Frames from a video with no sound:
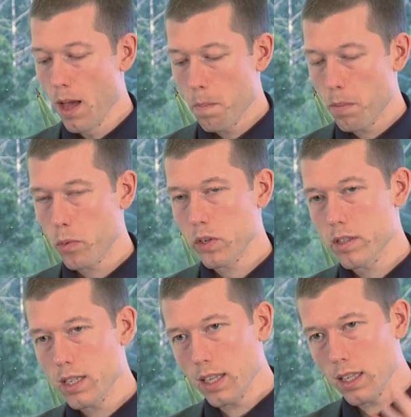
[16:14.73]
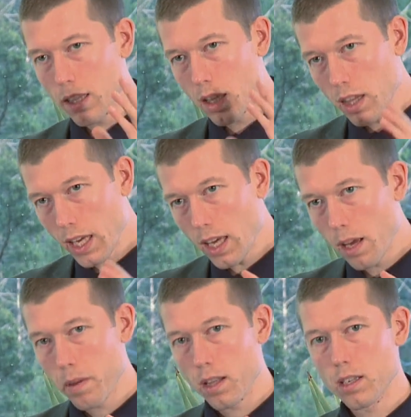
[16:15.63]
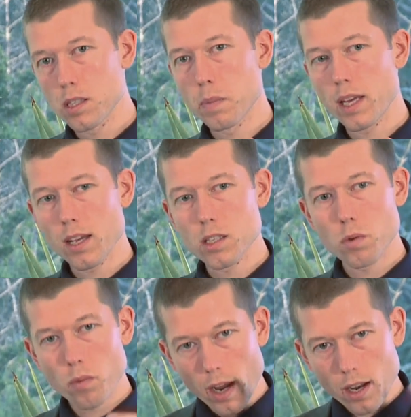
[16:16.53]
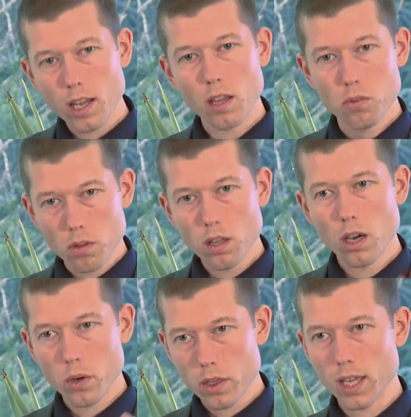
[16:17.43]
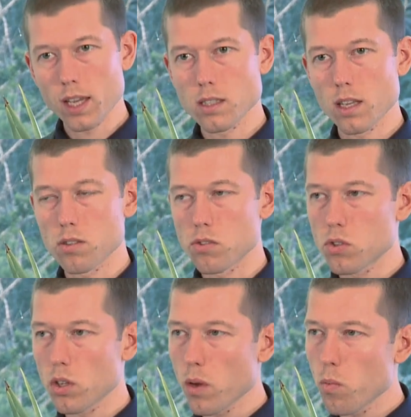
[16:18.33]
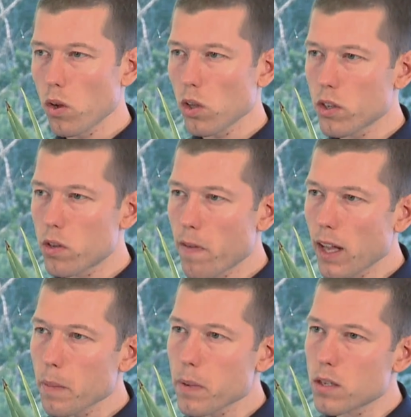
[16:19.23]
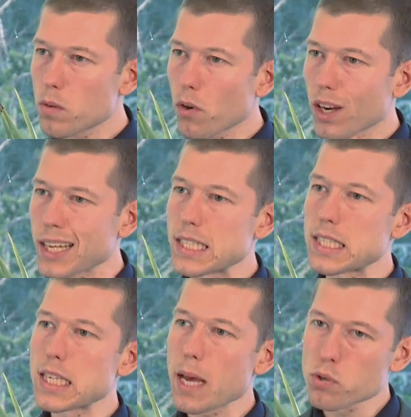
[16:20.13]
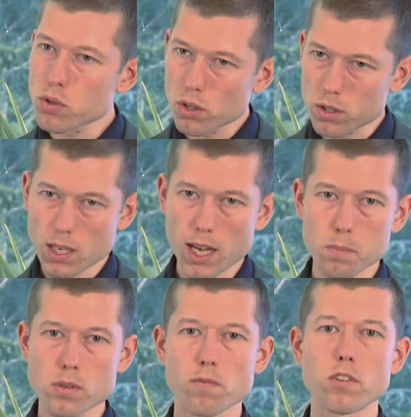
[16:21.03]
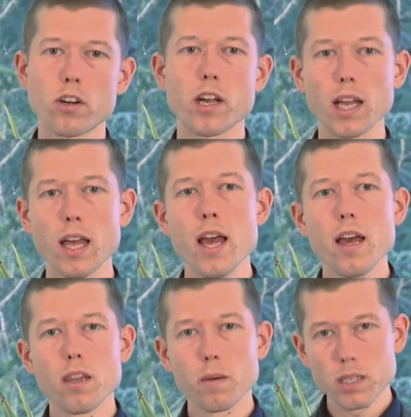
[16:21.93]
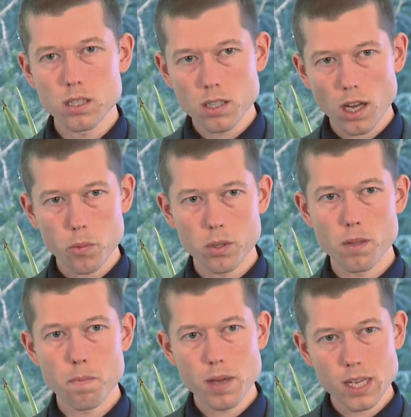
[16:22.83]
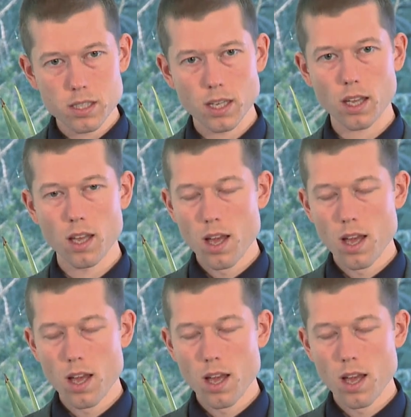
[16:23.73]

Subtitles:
But we're stunting the thinking abilities because we're routing it through the lower thinking centers. And so they won't develop into more conceptual types of learning. They'll be stuck with the basic